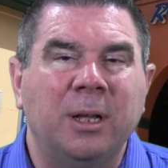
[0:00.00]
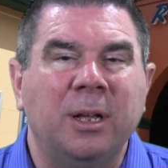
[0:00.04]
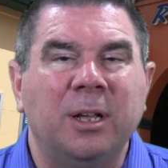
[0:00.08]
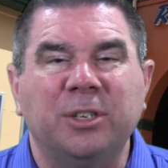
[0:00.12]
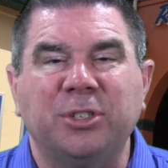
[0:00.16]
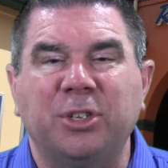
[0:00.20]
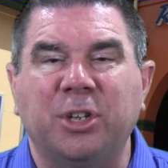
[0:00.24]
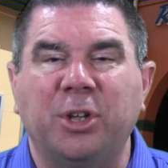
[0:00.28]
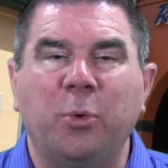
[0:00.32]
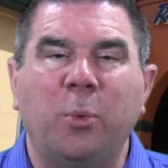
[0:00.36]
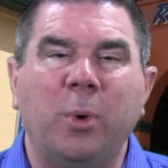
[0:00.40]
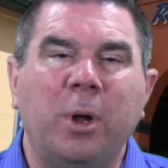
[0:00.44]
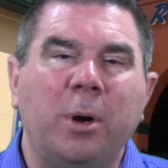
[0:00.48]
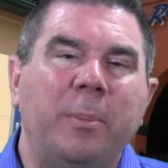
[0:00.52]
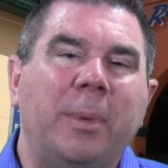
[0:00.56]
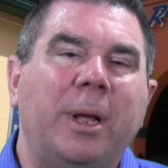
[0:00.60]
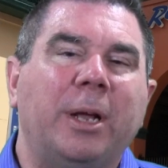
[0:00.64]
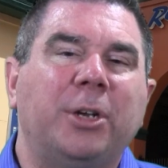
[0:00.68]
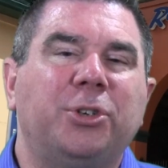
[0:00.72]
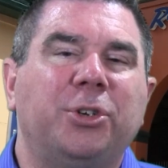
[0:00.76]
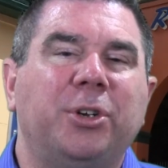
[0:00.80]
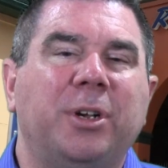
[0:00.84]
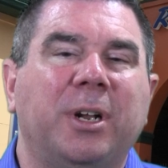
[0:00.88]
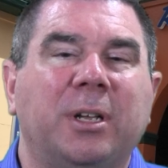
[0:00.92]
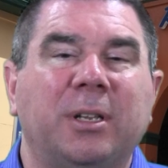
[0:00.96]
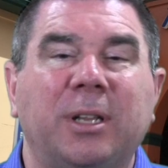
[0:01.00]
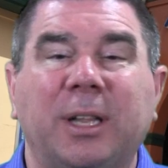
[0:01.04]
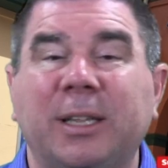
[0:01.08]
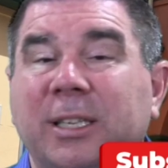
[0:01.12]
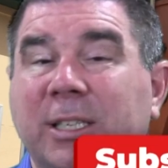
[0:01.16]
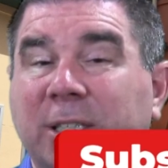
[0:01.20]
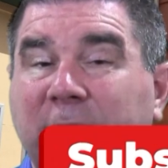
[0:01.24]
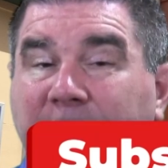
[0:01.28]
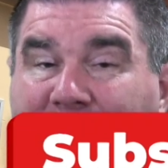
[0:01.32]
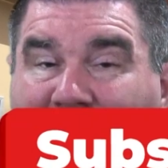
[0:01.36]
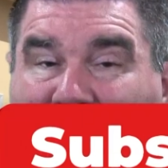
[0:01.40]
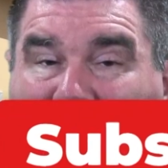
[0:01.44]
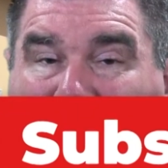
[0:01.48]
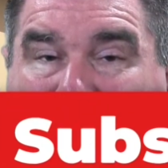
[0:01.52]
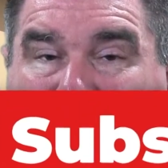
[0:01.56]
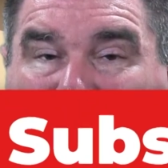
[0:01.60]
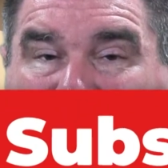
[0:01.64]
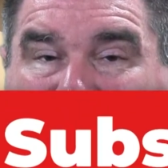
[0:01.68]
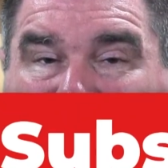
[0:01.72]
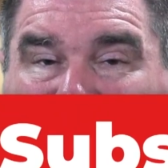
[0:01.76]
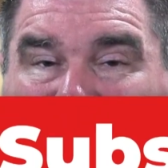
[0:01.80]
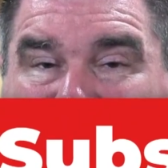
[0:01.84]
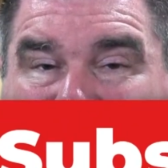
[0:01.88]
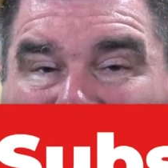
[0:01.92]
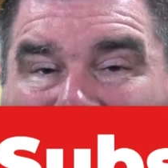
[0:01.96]
So you want to make sure you click the subscribe
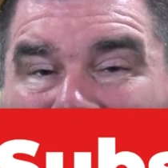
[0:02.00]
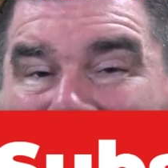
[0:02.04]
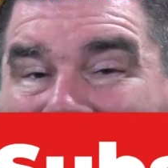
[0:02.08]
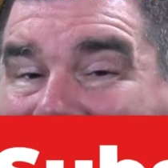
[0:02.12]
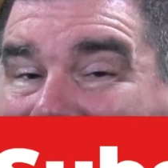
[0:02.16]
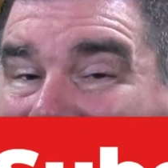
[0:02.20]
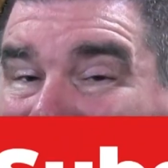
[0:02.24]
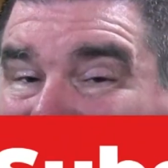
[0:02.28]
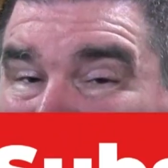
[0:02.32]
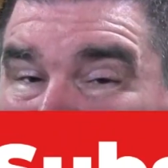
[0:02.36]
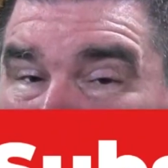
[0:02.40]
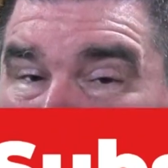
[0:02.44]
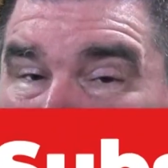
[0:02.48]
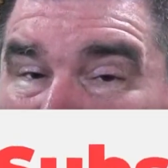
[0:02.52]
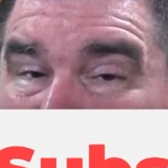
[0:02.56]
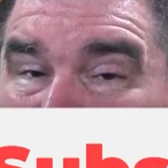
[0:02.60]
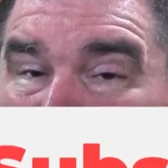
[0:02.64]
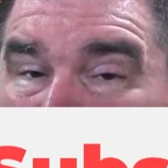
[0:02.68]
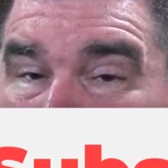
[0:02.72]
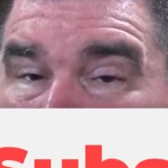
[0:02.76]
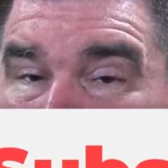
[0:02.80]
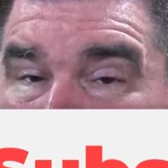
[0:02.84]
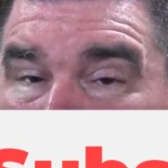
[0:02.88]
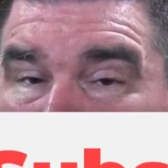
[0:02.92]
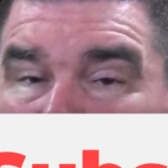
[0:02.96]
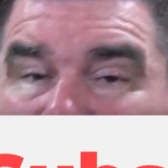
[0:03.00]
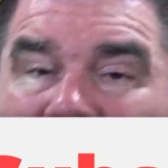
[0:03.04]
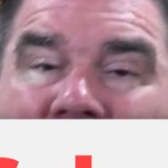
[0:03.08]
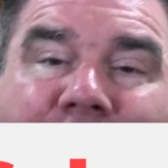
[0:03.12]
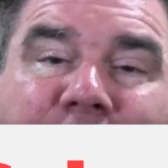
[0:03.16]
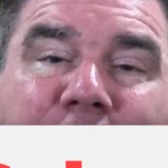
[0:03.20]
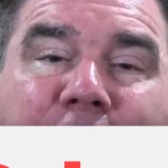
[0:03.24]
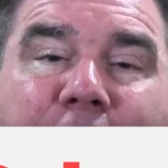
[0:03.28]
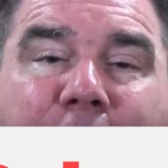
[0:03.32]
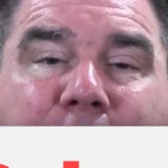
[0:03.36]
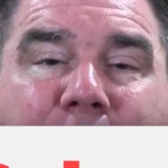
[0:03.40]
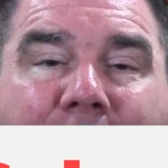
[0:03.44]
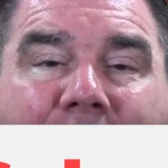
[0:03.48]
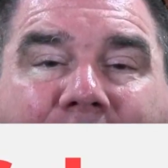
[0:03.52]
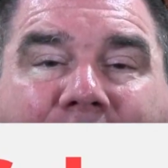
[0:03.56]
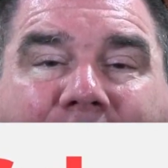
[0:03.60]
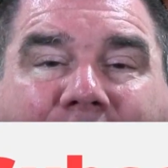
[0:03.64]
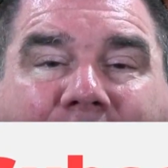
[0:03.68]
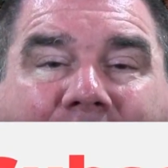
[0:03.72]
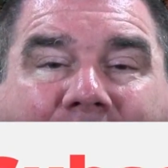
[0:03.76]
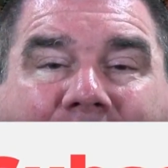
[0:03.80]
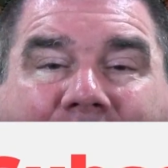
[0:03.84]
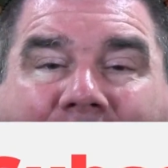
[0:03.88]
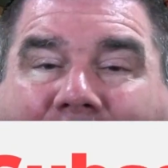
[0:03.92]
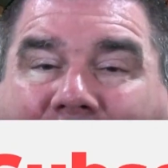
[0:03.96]
button and the little bell so you're
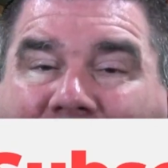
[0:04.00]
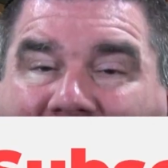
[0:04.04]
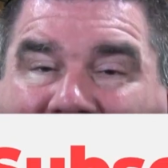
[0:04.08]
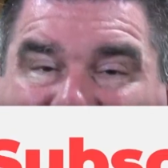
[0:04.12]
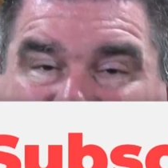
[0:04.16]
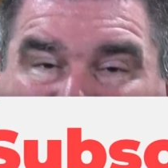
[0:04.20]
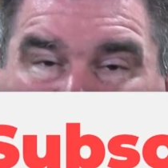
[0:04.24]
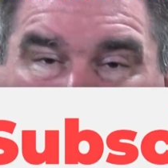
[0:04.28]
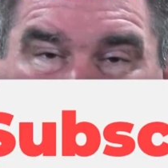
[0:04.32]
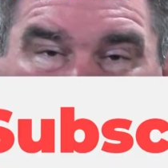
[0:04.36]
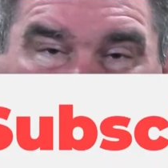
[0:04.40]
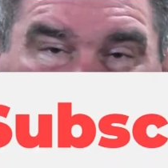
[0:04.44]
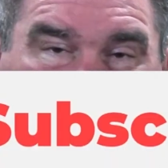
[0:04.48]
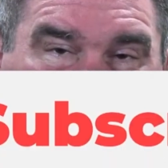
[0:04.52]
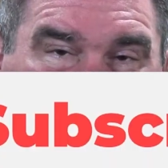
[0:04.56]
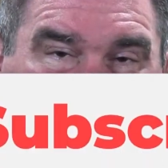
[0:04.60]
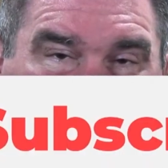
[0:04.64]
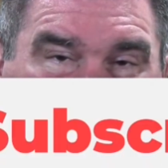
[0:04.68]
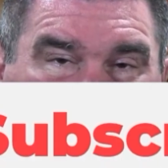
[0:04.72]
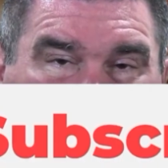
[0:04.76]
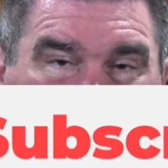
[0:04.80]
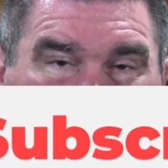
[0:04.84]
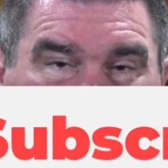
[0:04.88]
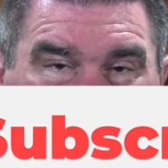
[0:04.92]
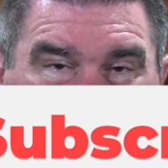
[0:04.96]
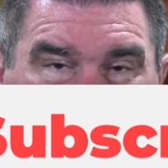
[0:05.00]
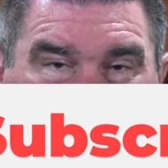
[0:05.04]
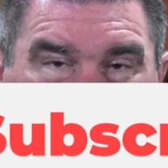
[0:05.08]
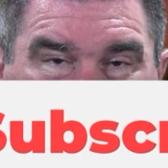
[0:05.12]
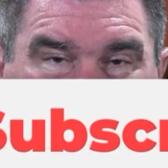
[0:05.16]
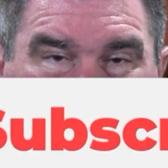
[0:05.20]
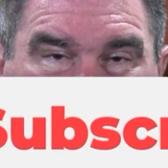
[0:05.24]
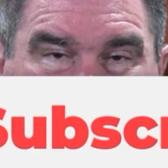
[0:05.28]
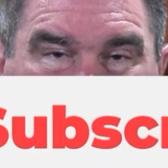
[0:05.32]
notified every time we do a video.